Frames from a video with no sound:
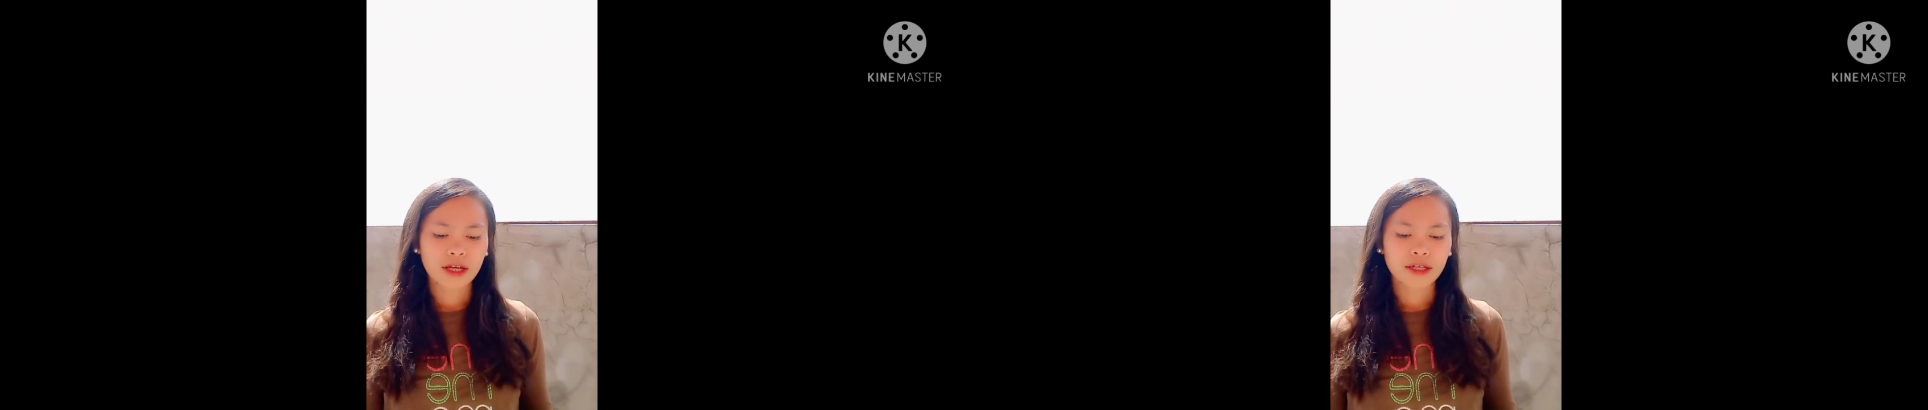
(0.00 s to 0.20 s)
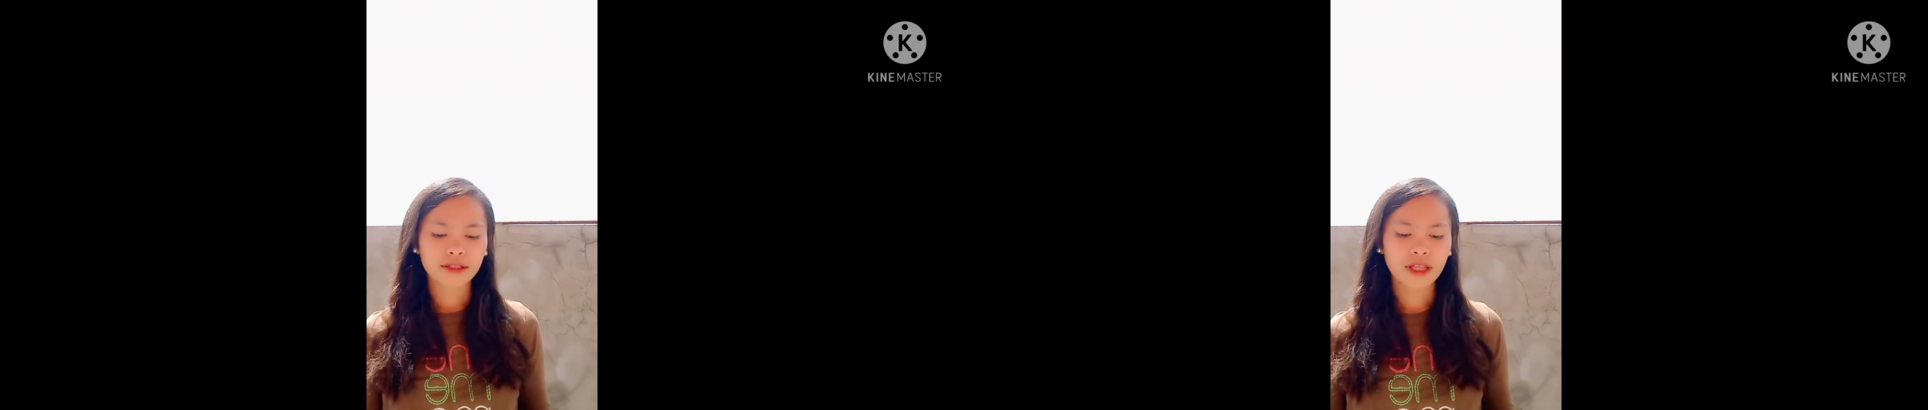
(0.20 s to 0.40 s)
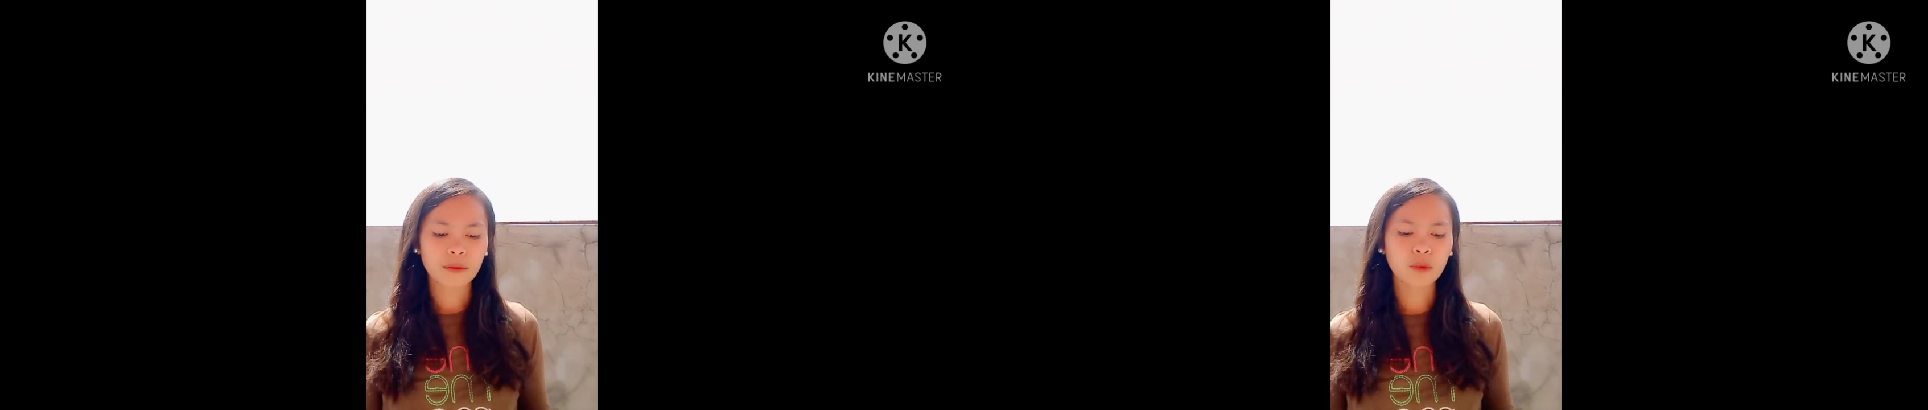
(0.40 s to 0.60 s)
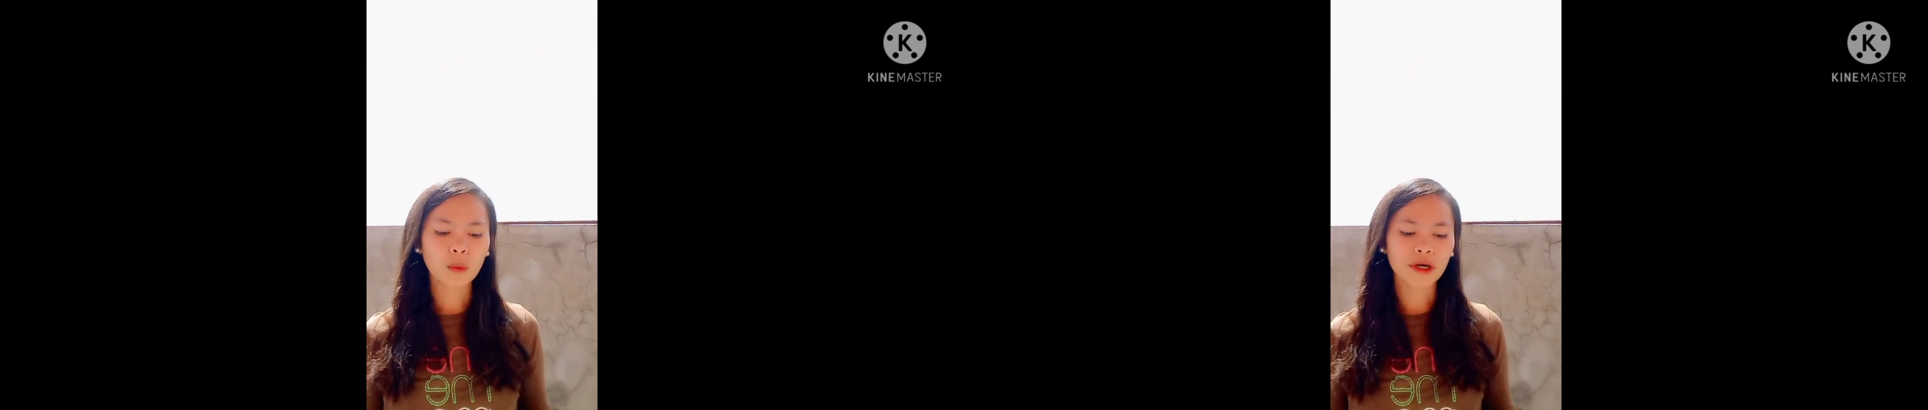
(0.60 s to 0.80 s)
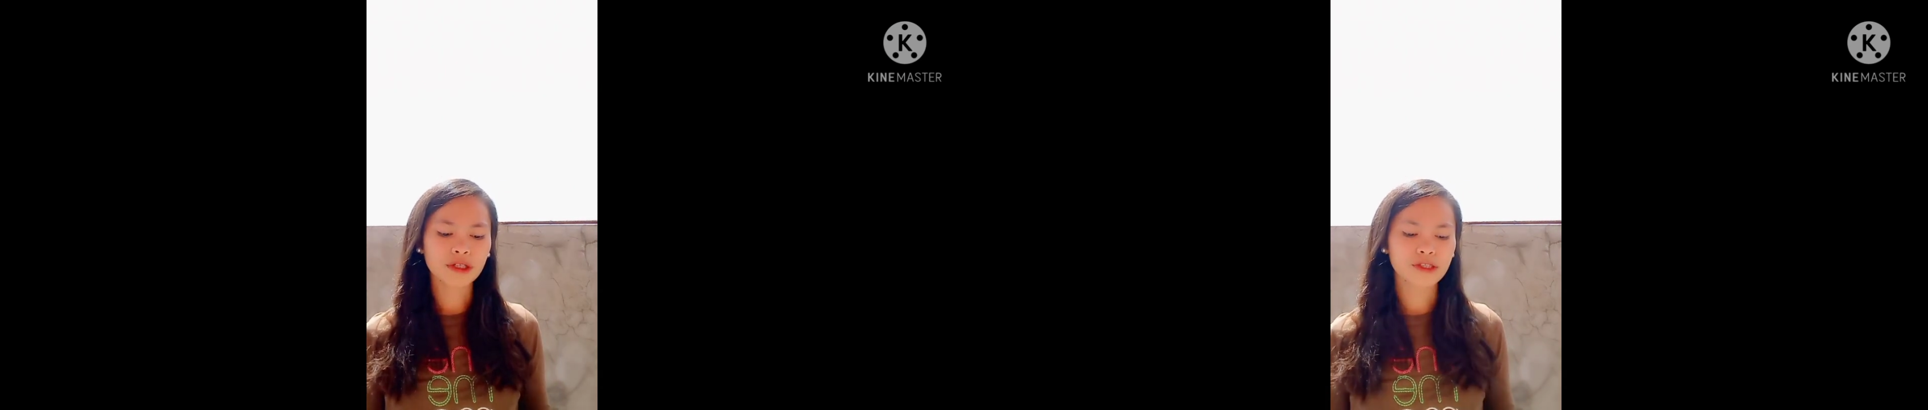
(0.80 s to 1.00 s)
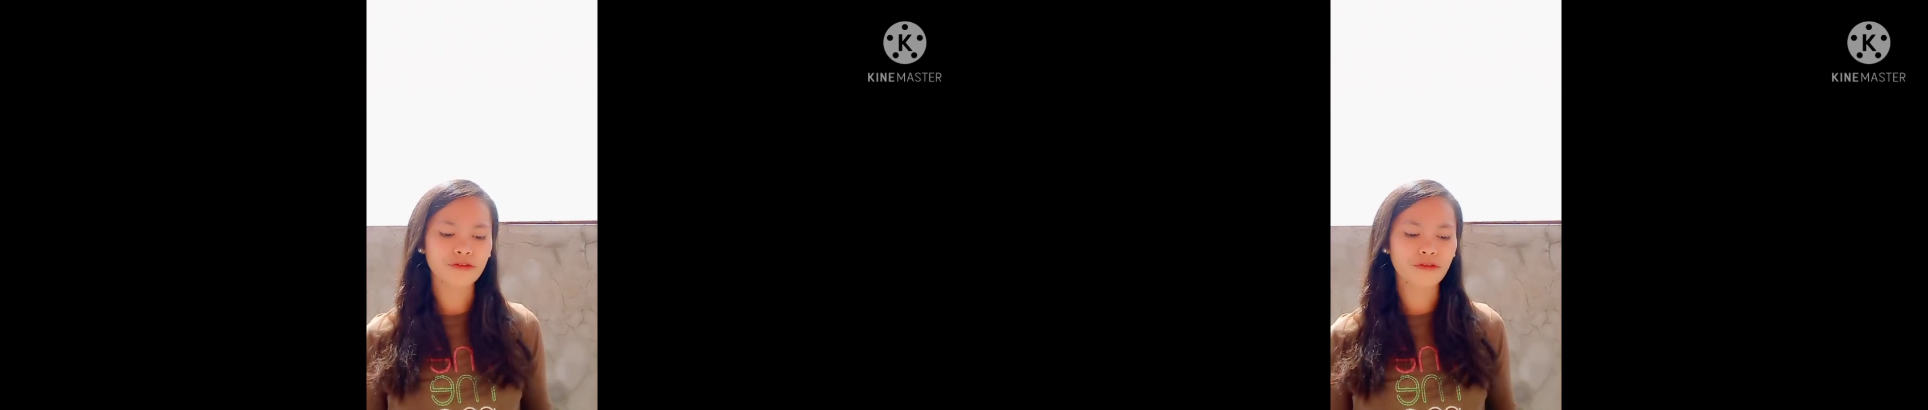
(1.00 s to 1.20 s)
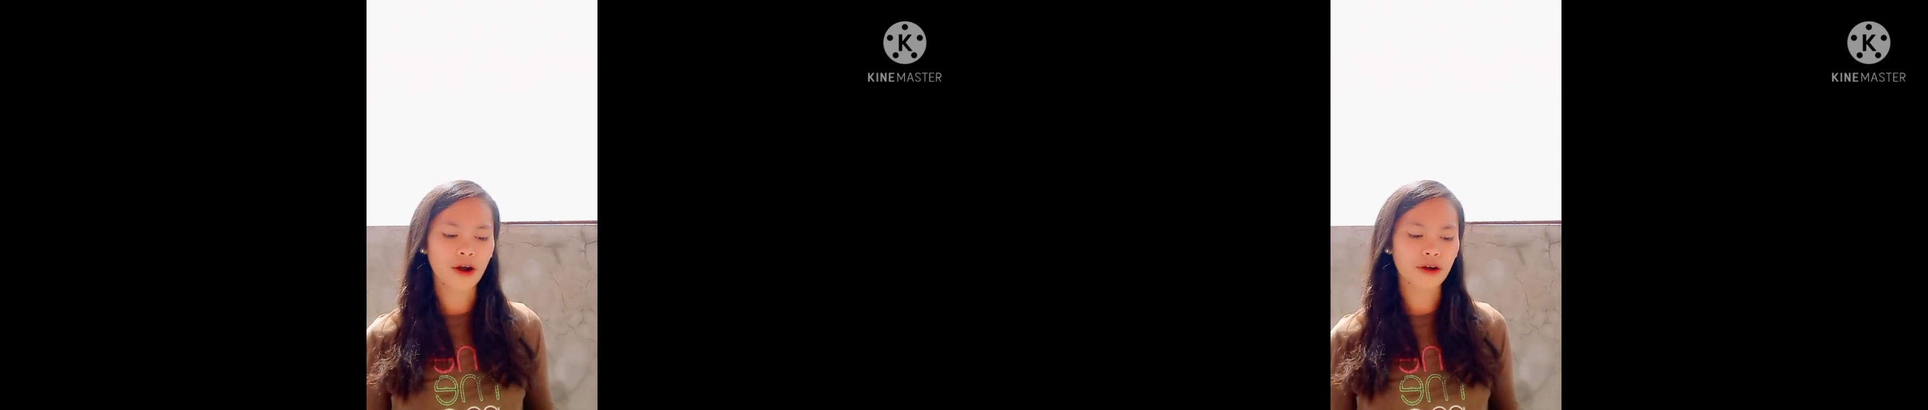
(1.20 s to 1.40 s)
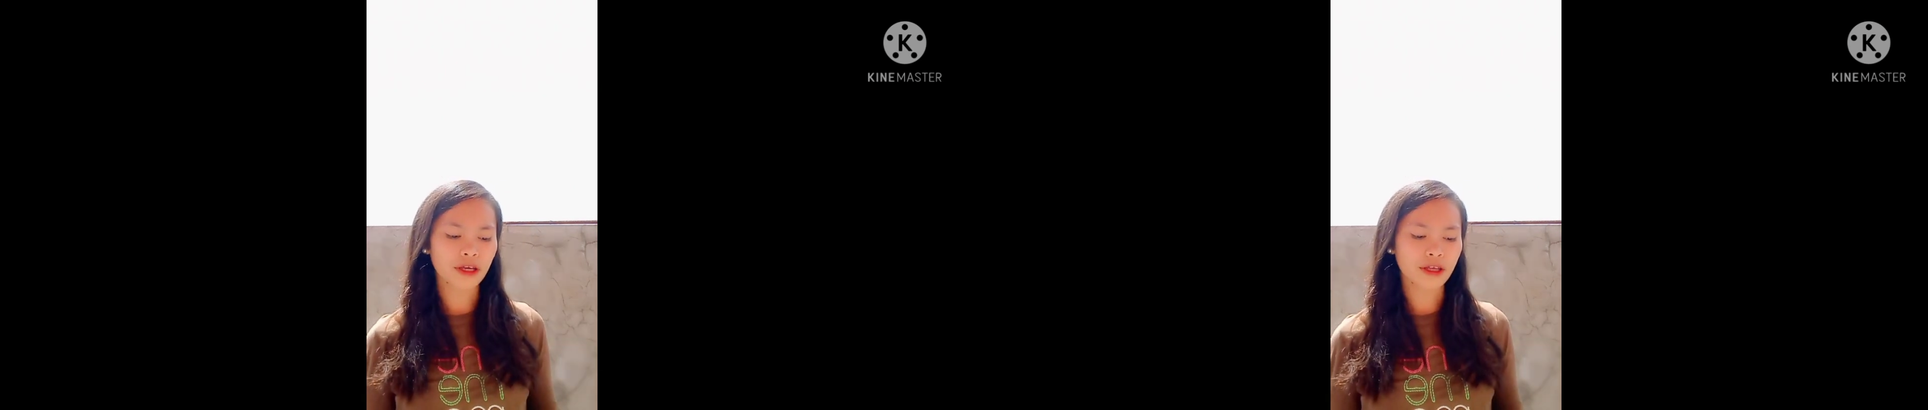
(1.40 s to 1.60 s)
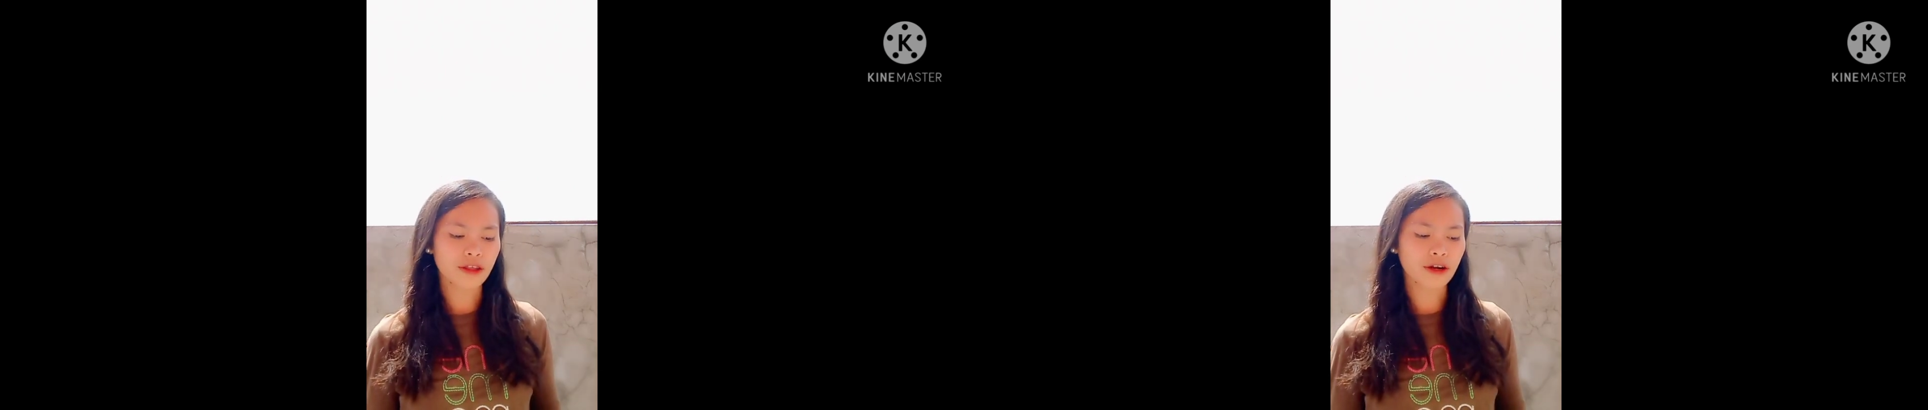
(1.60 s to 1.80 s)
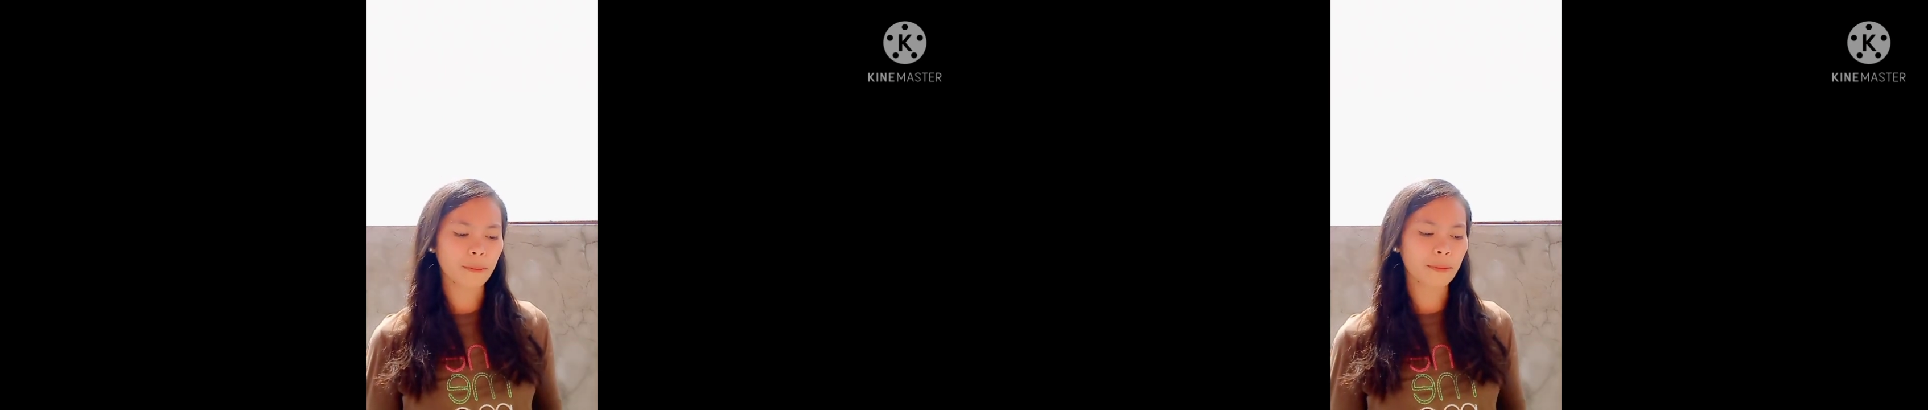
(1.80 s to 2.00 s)
Taboo words vary in
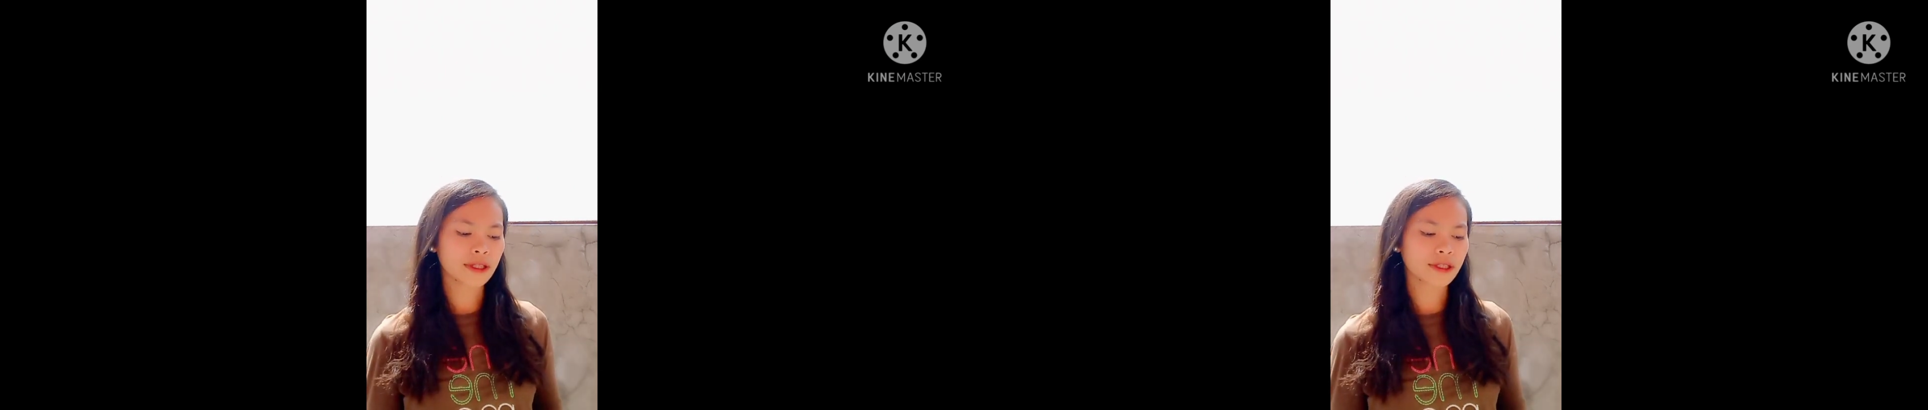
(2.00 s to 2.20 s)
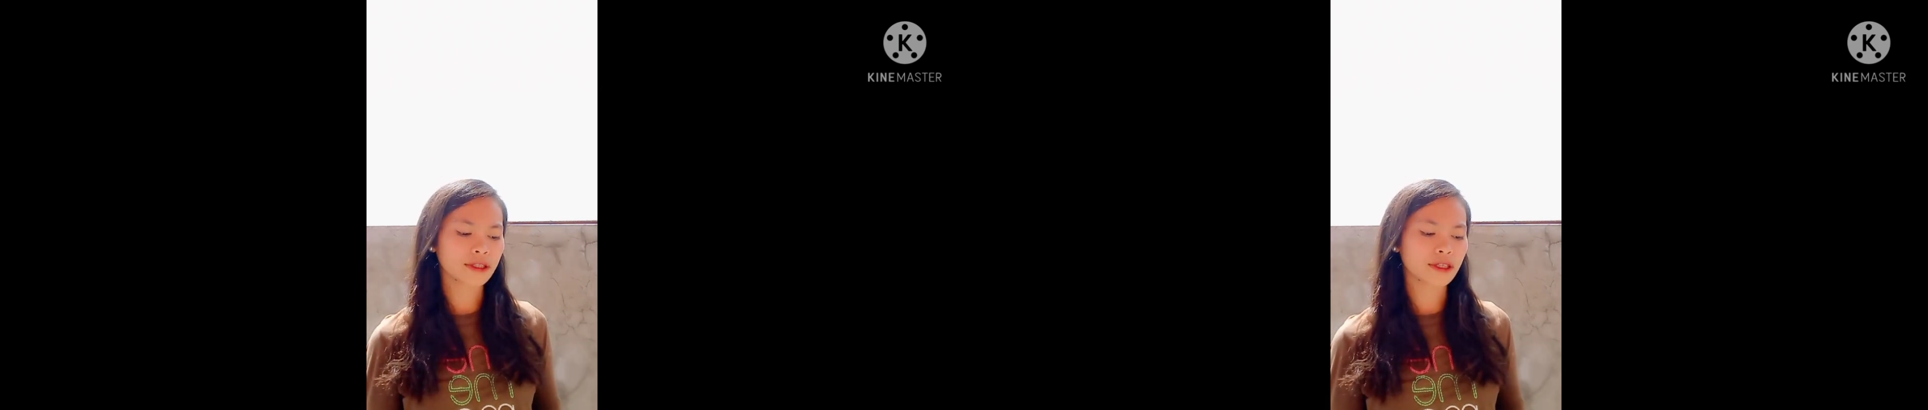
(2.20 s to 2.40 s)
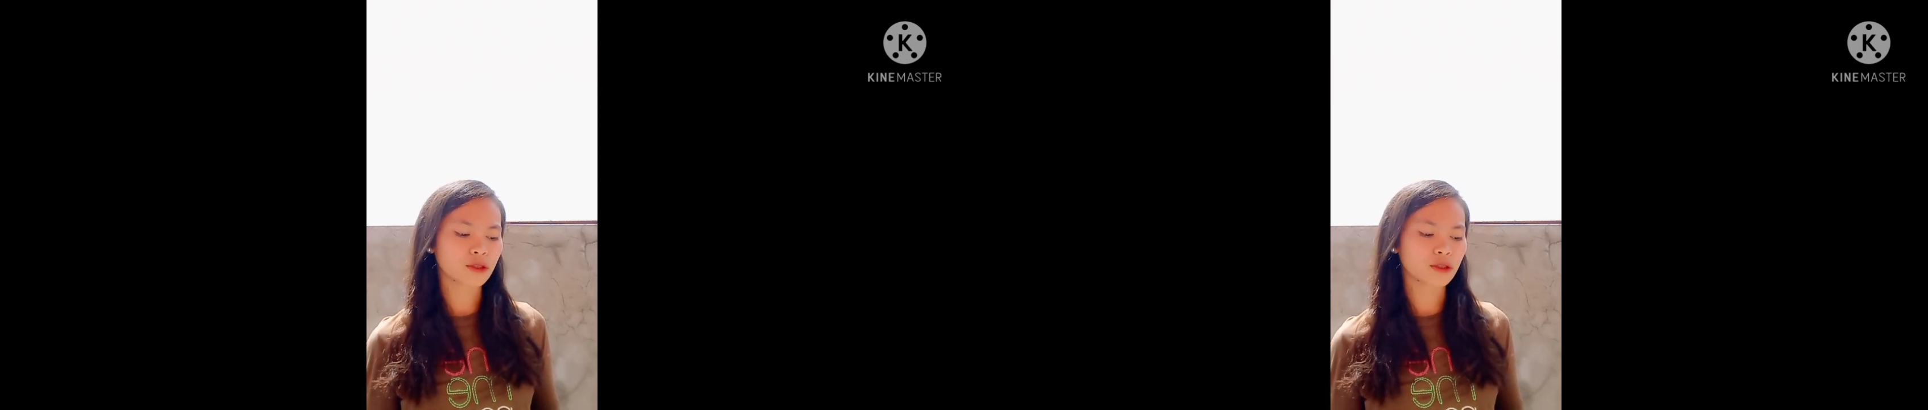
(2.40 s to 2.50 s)
their ability